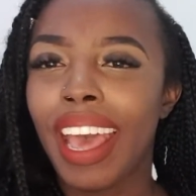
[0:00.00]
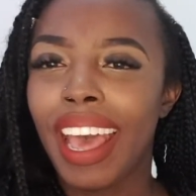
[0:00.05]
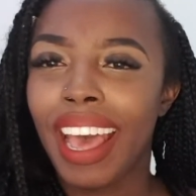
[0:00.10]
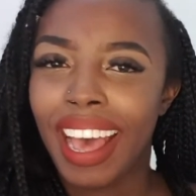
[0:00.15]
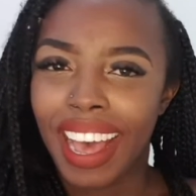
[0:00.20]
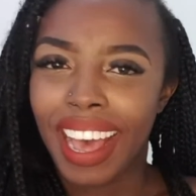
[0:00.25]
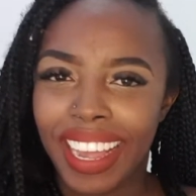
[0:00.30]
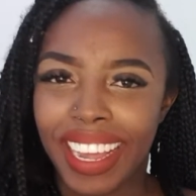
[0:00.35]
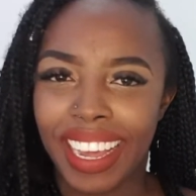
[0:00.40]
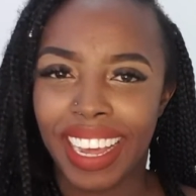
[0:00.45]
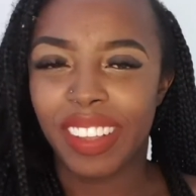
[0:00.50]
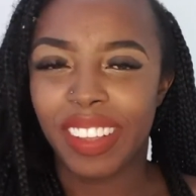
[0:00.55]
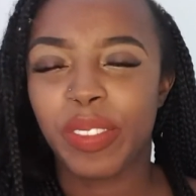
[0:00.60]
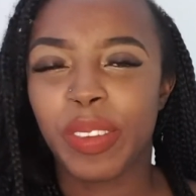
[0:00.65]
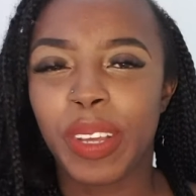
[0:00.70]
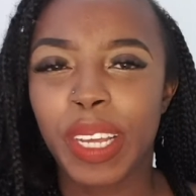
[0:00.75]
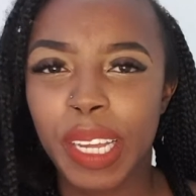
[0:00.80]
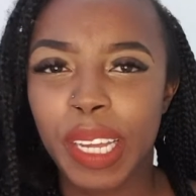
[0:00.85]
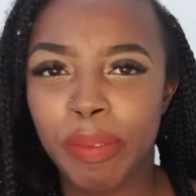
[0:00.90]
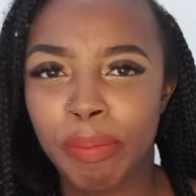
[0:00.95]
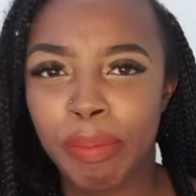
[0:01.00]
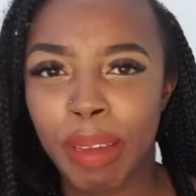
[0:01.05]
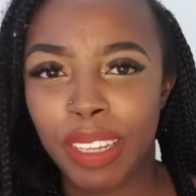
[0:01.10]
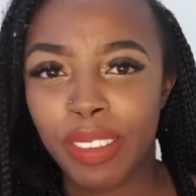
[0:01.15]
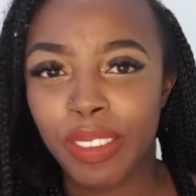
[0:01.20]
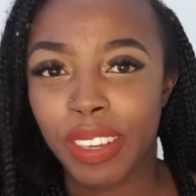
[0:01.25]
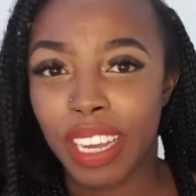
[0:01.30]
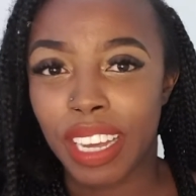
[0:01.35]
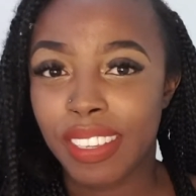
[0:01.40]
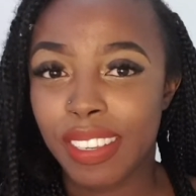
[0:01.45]
Hi guys, welcome back
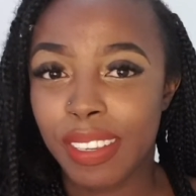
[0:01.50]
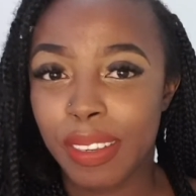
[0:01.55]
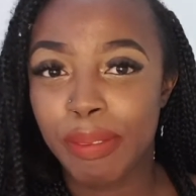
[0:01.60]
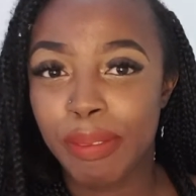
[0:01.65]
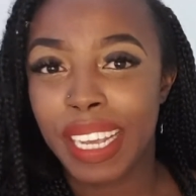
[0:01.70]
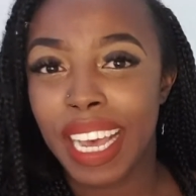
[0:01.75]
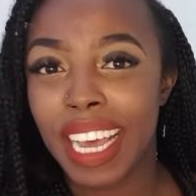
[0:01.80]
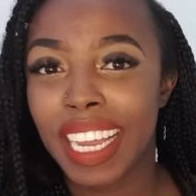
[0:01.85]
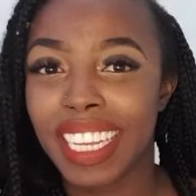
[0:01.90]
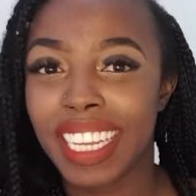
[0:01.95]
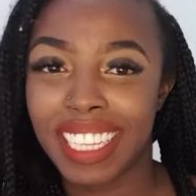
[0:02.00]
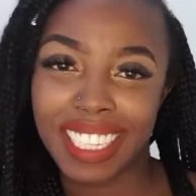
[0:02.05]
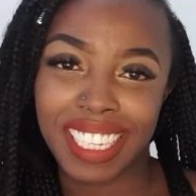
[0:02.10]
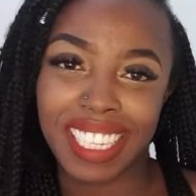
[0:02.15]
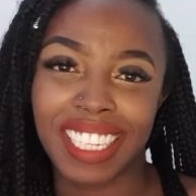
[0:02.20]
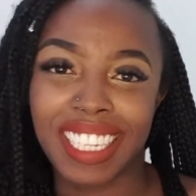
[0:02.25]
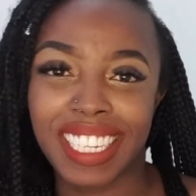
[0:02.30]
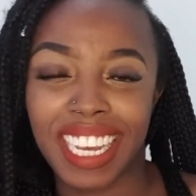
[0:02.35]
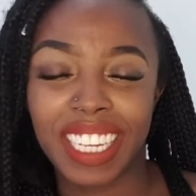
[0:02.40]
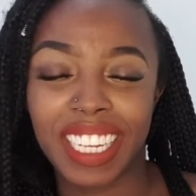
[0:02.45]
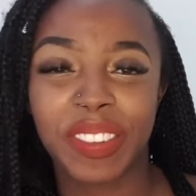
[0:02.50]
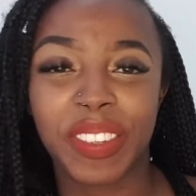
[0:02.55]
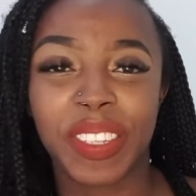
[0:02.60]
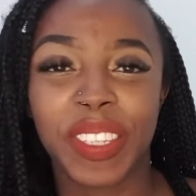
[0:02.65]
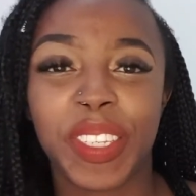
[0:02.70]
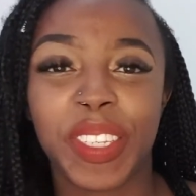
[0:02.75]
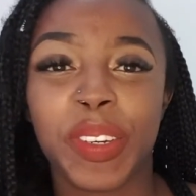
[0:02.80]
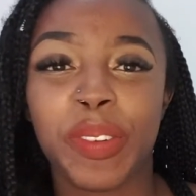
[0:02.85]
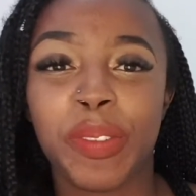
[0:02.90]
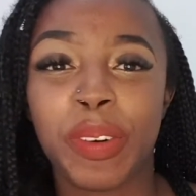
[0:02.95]
to Hustle Mtaani. This is Kate
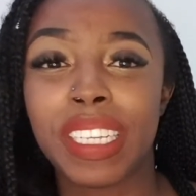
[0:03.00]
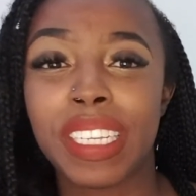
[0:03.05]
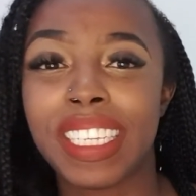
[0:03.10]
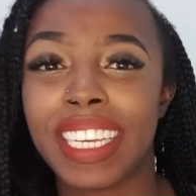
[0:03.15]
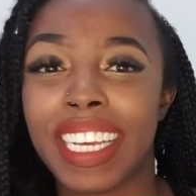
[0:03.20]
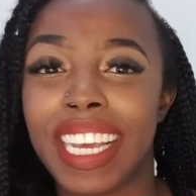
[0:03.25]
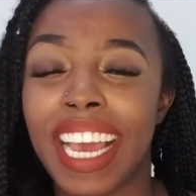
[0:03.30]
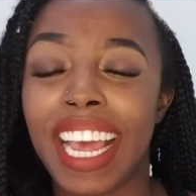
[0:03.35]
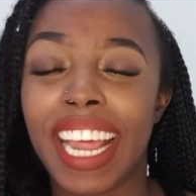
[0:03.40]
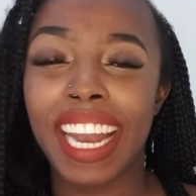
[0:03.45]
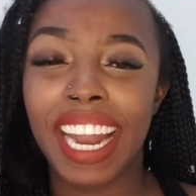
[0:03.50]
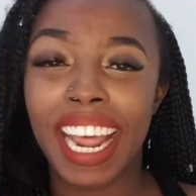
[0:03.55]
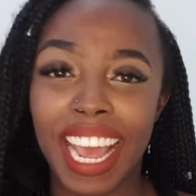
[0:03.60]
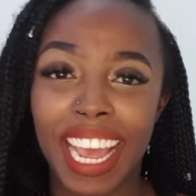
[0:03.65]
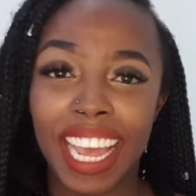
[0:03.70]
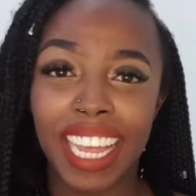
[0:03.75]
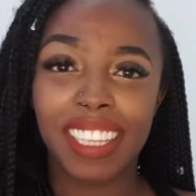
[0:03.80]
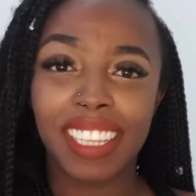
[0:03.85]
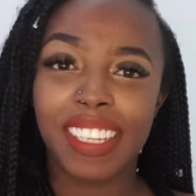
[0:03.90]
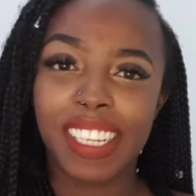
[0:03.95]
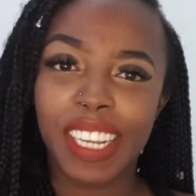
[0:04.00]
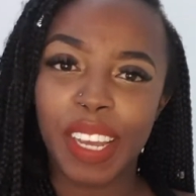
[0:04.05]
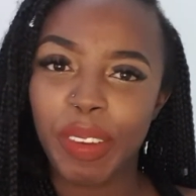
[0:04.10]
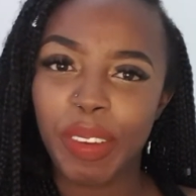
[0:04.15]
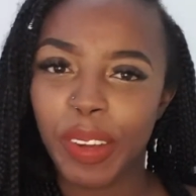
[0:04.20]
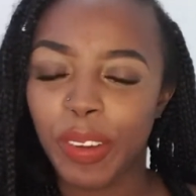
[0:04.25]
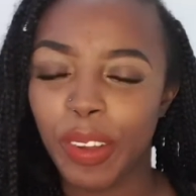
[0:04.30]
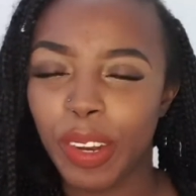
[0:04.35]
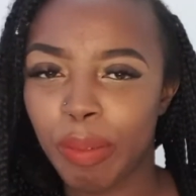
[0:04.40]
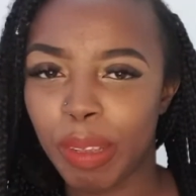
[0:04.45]
with you once again, and today
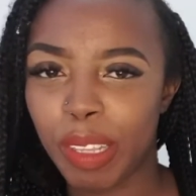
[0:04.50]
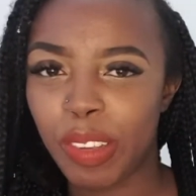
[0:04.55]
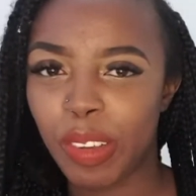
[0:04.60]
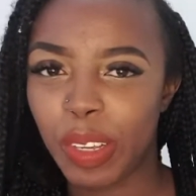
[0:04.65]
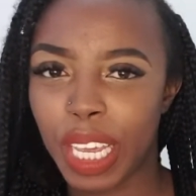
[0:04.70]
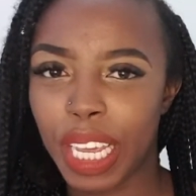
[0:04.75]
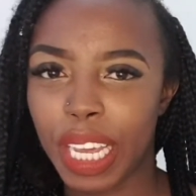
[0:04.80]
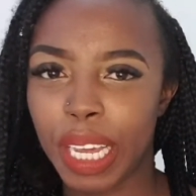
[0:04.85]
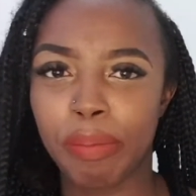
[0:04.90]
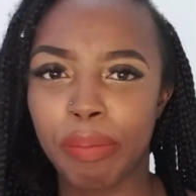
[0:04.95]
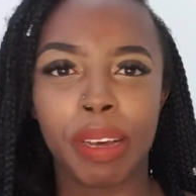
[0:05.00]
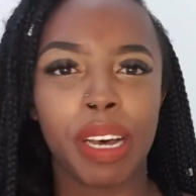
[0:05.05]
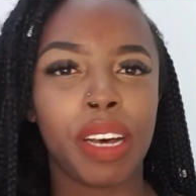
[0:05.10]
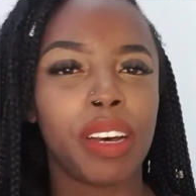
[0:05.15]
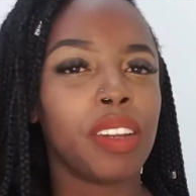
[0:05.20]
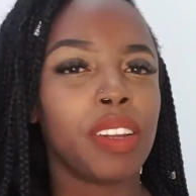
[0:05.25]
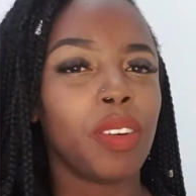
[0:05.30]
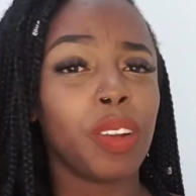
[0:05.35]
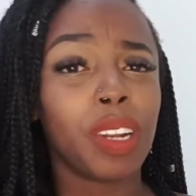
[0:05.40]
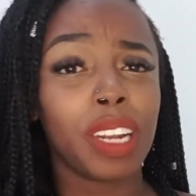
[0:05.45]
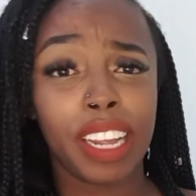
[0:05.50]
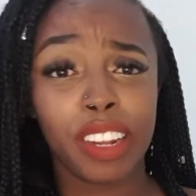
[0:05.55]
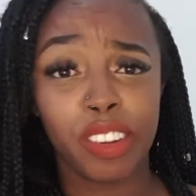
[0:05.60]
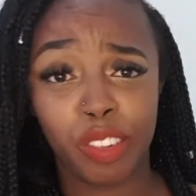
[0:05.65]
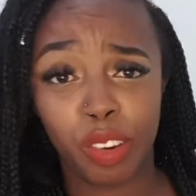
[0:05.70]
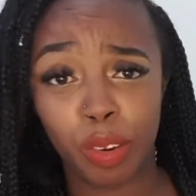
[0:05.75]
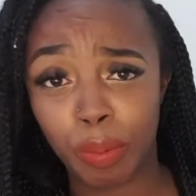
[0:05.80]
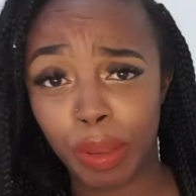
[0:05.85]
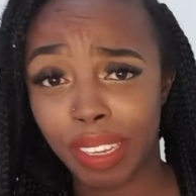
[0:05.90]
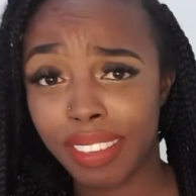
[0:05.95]
we're going to be talking about online
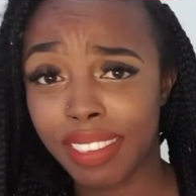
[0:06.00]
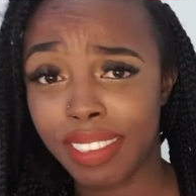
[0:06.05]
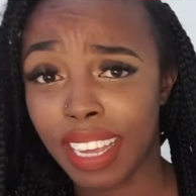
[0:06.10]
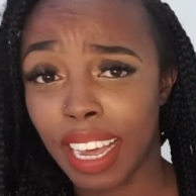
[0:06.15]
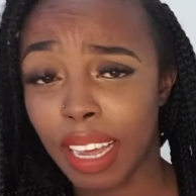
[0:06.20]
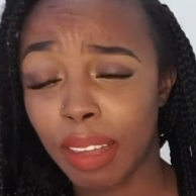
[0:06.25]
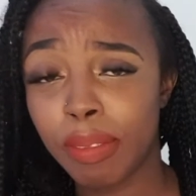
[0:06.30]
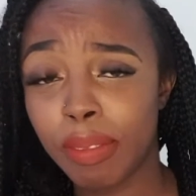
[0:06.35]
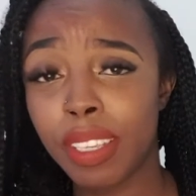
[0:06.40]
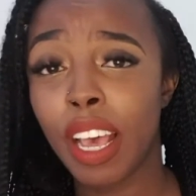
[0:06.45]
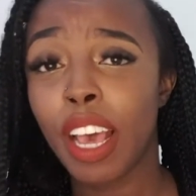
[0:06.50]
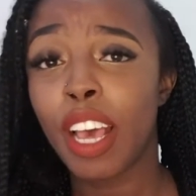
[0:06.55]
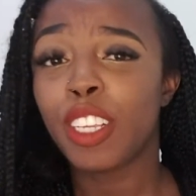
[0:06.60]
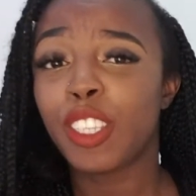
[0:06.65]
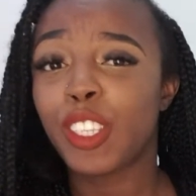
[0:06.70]
shopping scams.